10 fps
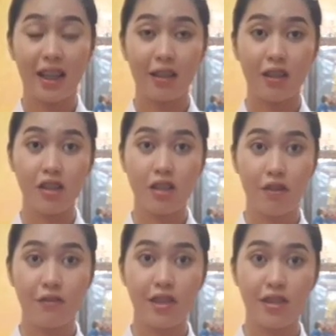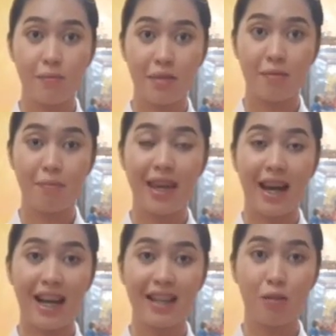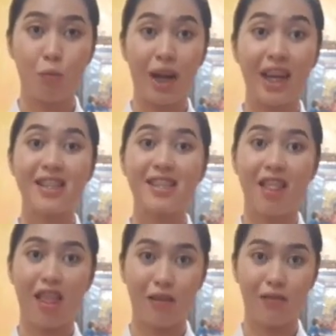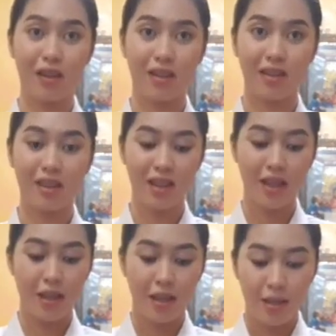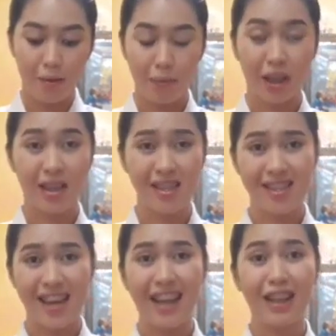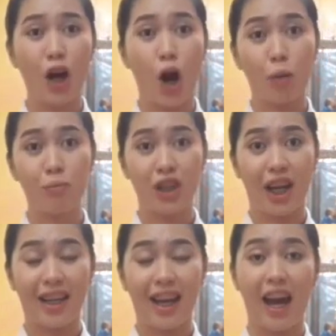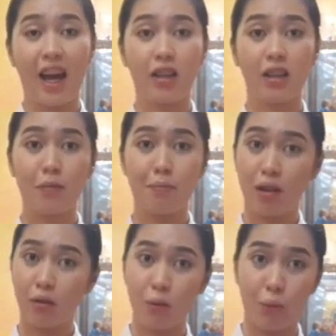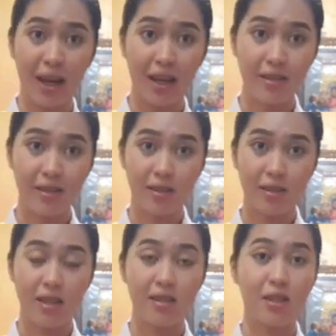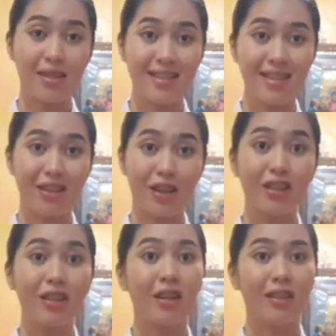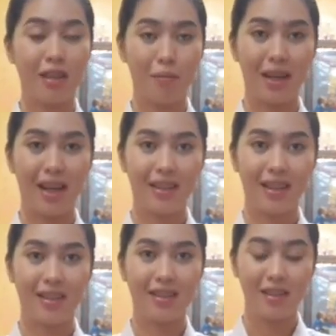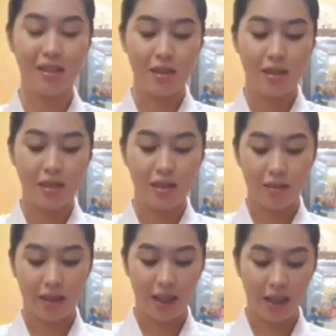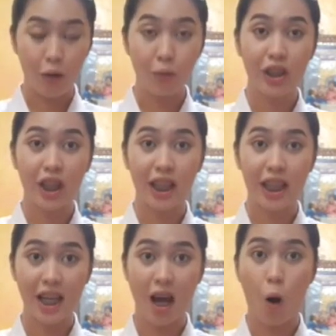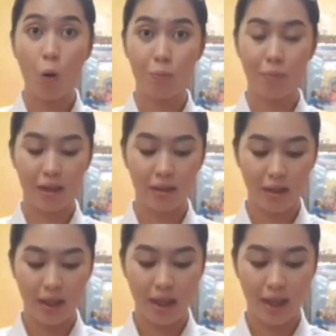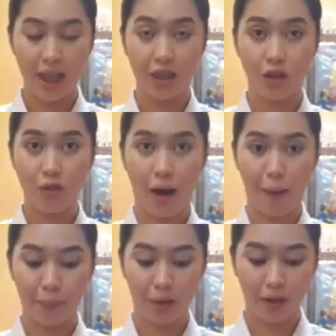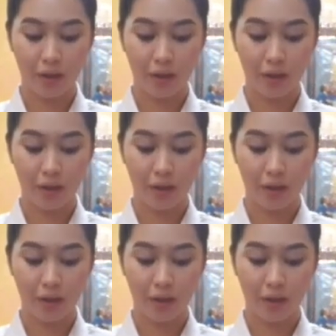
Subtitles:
that the surface must be at waist level, because any object held below the waist is considered contaminated. Okay, now we're gonna open the inner wrapper.